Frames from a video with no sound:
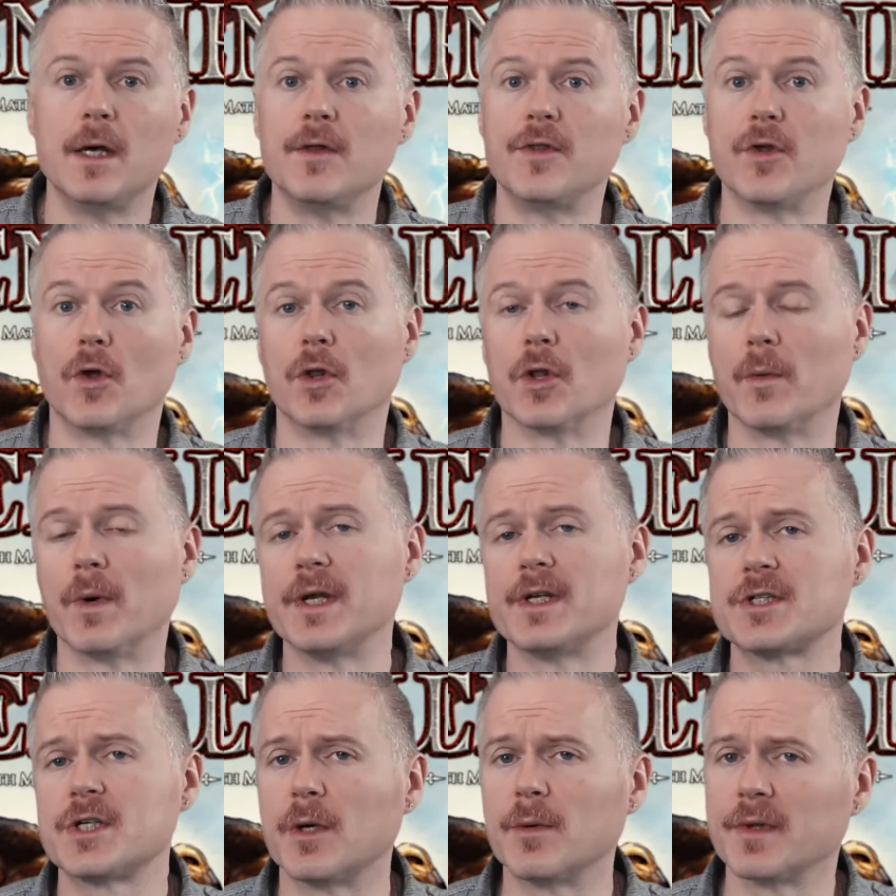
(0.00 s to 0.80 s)
The only way
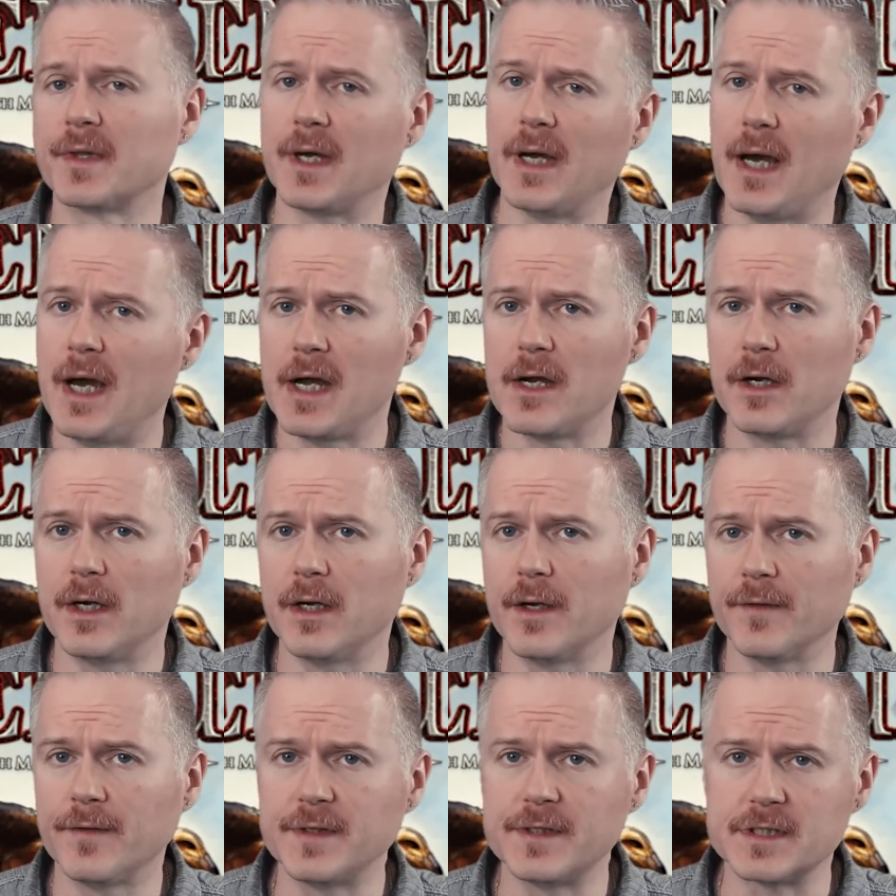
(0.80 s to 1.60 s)
to start with a higher
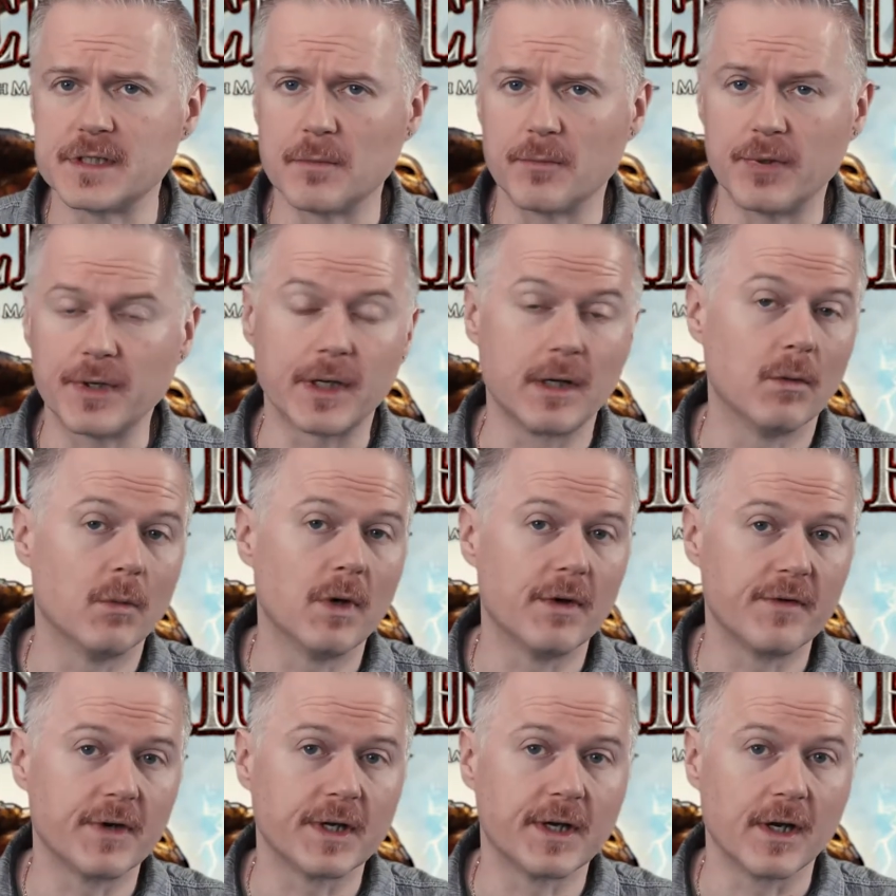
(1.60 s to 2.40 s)
health is to bring in
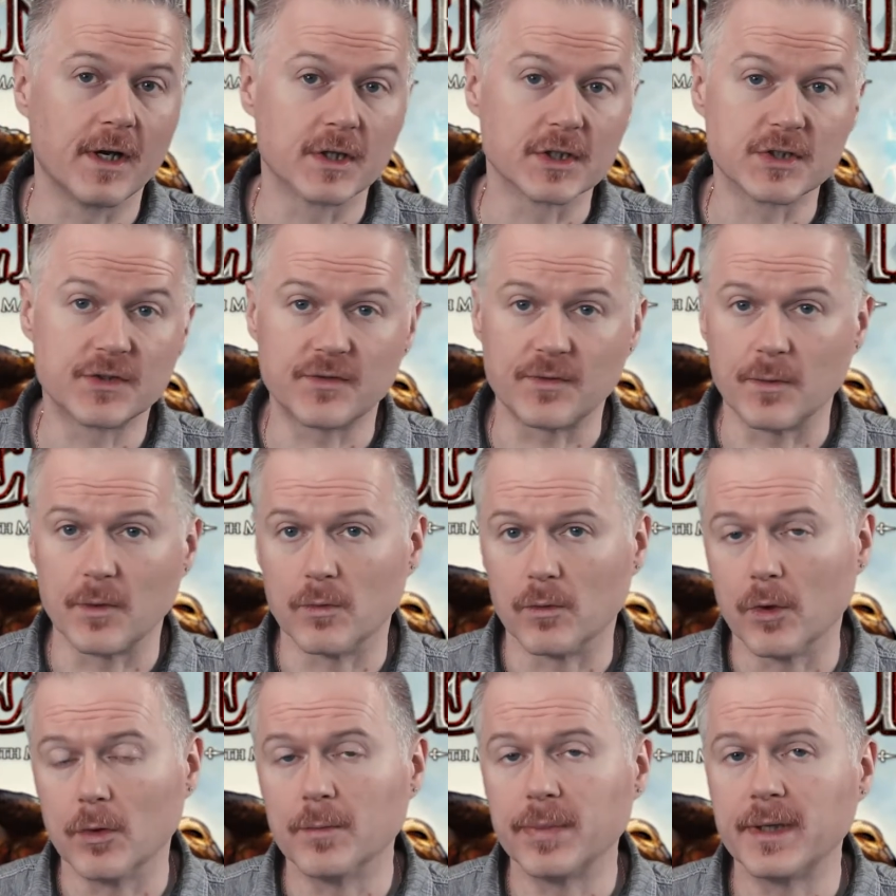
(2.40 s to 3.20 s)
one of your characters from the
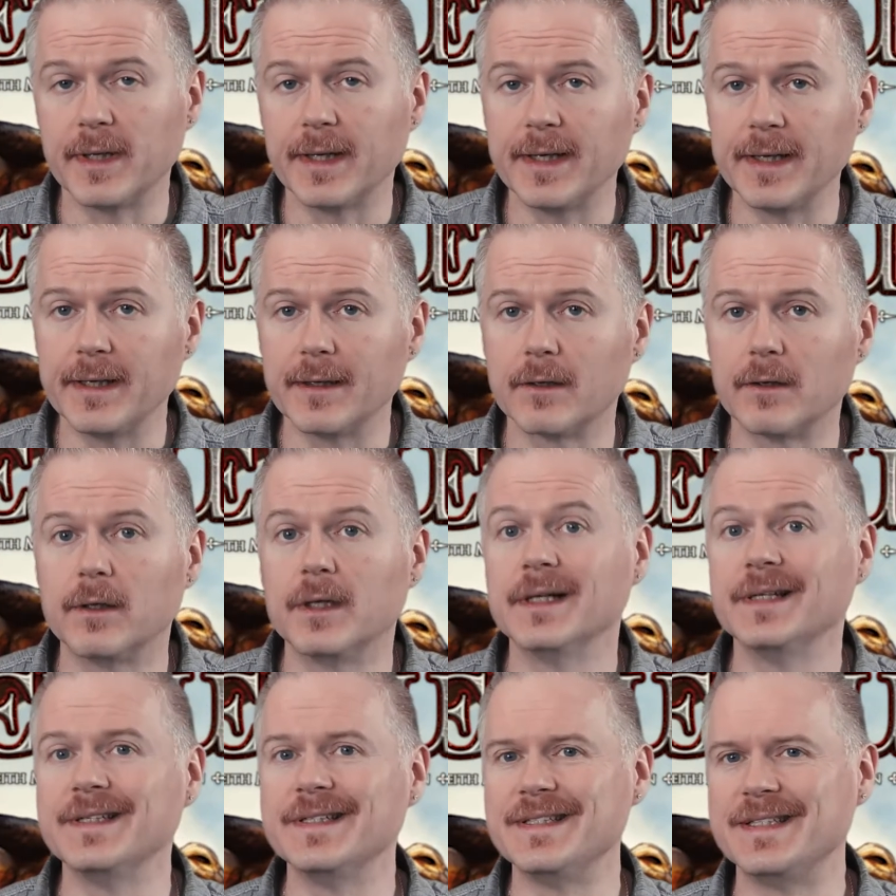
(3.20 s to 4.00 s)
Roll Player
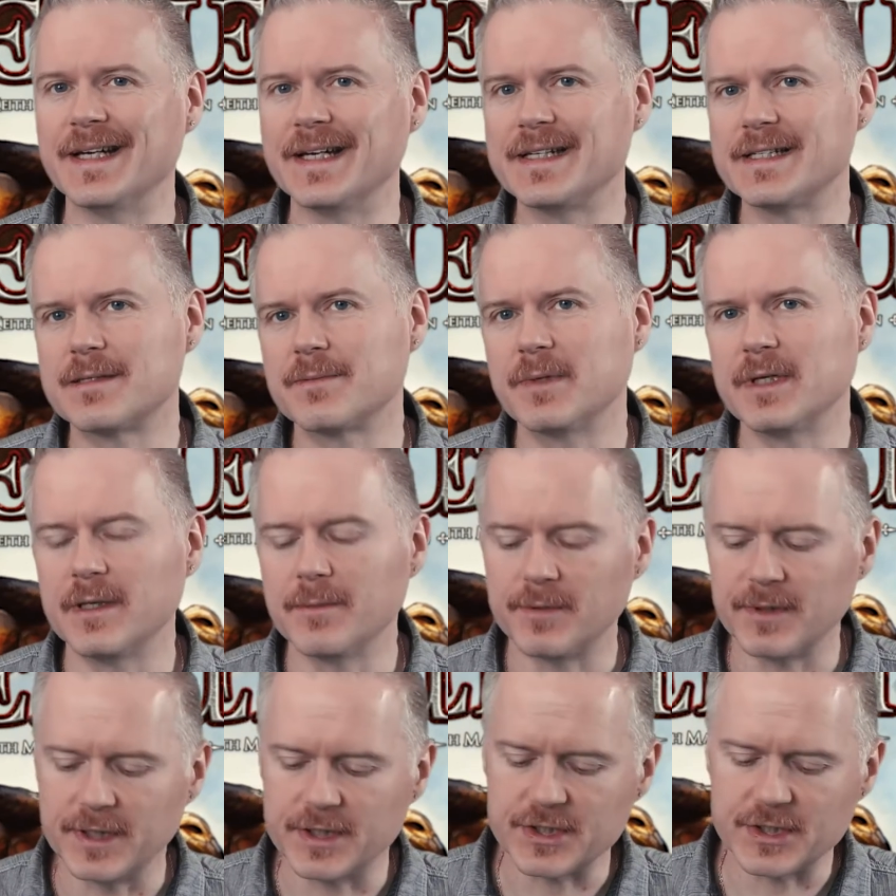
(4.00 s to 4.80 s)
dice
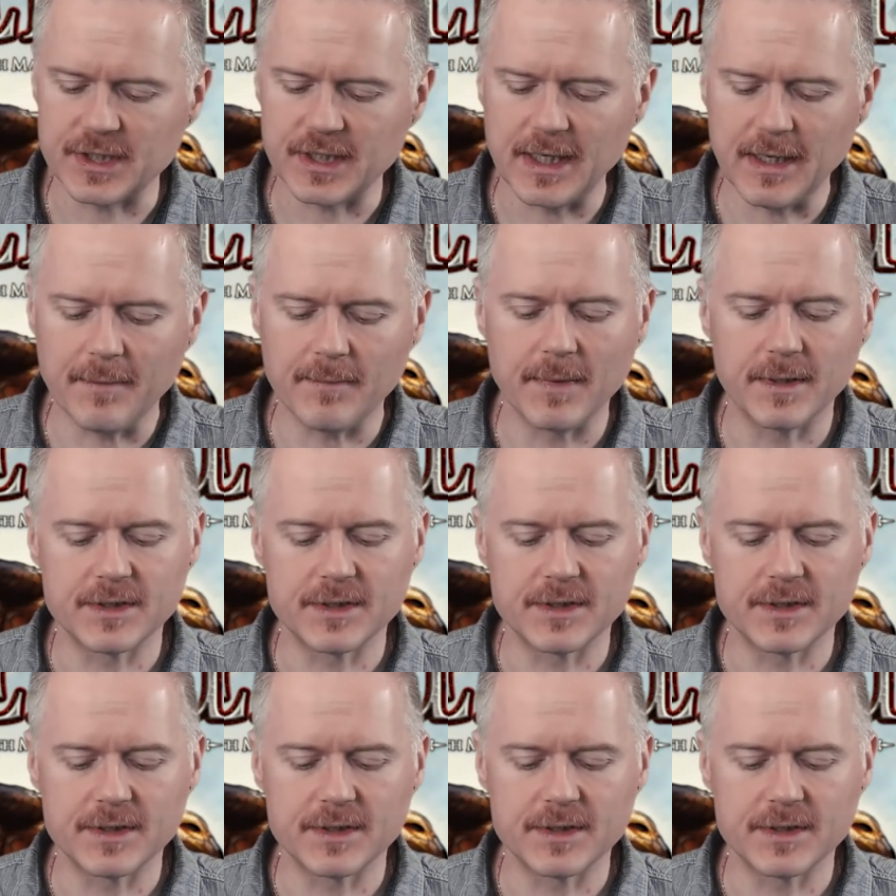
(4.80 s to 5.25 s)
manipulation game.